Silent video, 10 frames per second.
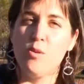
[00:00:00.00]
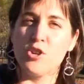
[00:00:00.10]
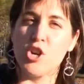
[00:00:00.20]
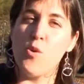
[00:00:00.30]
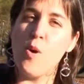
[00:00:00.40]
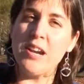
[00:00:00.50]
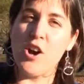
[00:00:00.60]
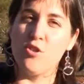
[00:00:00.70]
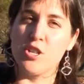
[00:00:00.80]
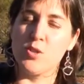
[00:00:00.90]
we'll show one
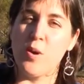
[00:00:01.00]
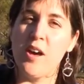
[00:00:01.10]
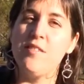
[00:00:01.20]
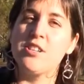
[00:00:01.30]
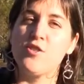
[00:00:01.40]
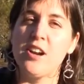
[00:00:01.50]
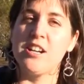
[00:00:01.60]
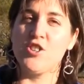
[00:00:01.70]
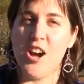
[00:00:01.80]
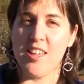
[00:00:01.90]
coach's way of
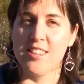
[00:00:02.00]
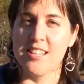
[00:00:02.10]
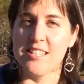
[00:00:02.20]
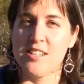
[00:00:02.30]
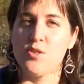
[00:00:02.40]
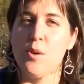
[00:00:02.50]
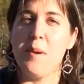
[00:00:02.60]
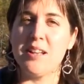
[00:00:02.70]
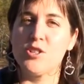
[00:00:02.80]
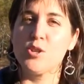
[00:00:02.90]
integrating triathletes into a
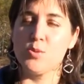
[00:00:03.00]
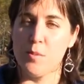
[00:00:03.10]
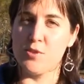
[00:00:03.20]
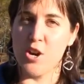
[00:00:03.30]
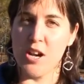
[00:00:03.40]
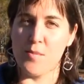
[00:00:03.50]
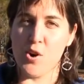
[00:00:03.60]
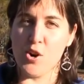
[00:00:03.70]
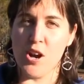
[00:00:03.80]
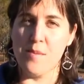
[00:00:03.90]
Masters swim training
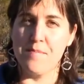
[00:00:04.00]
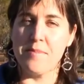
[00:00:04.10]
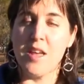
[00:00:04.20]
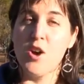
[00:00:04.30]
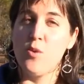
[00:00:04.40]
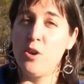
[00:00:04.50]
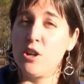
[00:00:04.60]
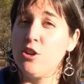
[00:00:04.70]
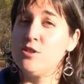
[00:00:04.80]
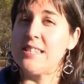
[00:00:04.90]
program. We'll
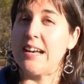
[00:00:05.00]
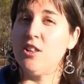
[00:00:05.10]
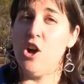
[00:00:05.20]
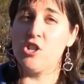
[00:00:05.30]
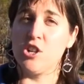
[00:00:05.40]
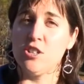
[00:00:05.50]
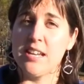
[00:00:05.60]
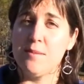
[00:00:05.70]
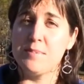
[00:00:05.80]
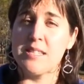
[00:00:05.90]
include psychological
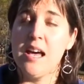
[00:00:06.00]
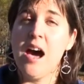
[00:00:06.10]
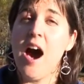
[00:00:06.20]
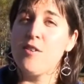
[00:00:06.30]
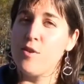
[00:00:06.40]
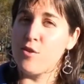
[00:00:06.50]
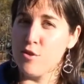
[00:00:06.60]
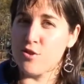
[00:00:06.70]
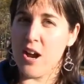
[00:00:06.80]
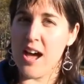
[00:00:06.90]
tips, how to
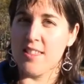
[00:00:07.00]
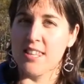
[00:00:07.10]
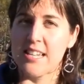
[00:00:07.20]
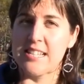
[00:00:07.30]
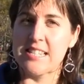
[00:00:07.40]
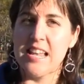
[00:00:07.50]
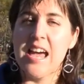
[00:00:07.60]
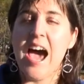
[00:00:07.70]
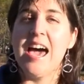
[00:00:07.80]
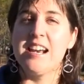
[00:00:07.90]
recruit triathletes,
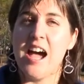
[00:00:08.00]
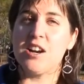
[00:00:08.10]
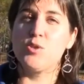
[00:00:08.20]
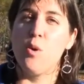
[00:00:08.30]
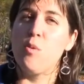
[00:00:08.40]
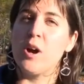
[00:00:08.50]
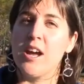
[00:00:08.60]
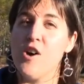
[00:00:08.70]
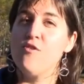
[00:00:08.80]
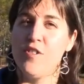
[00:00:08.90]
and an actual
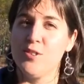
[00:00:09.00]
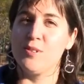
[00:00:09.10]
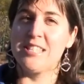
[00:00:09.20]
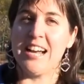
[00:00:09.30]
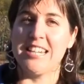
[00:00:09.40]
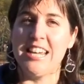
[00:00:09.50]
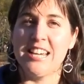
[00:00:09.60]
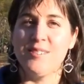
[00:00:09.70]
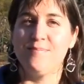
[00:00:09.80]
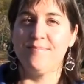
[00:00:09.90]
workout filled with technique.
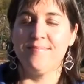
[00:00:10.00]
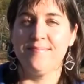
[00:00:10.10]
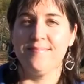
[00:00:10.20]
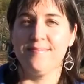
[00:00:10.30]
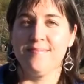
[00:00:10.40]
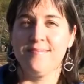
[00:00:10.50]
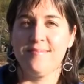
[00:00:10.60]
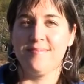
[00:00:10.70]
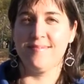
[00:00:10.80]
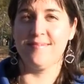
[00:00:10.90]
Triathletes